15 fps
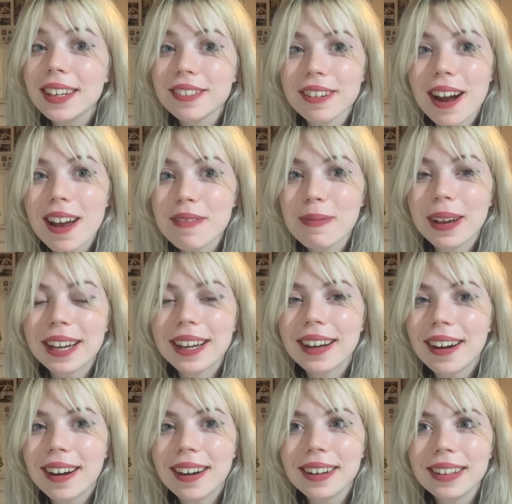Drive My
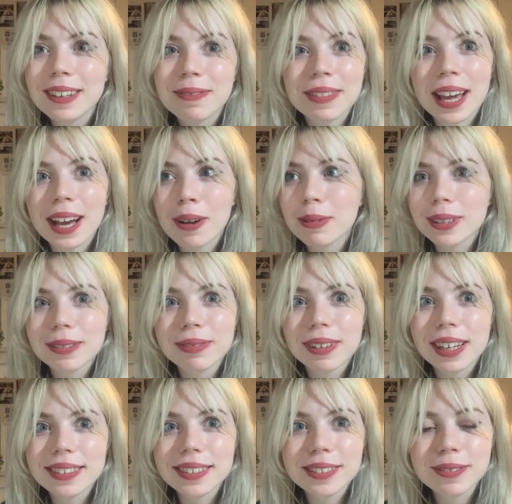Car, if that
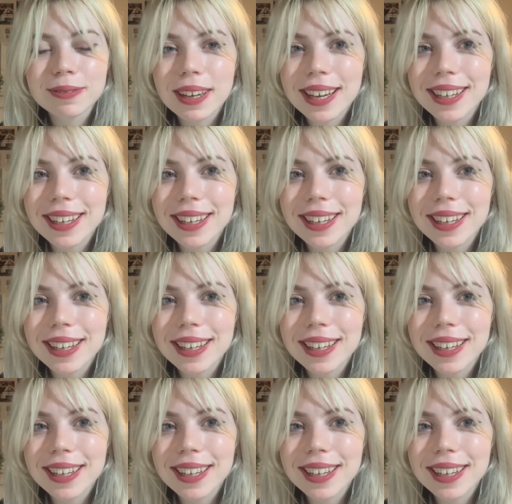qualifies as fair